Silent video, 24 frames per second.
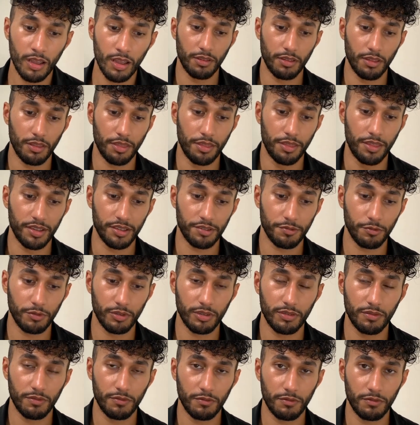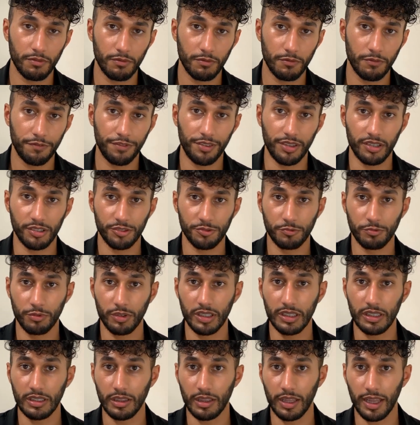This one feels
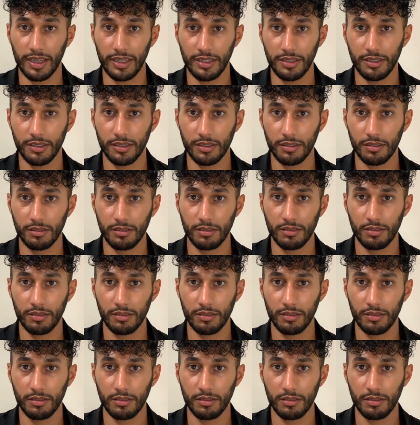really light,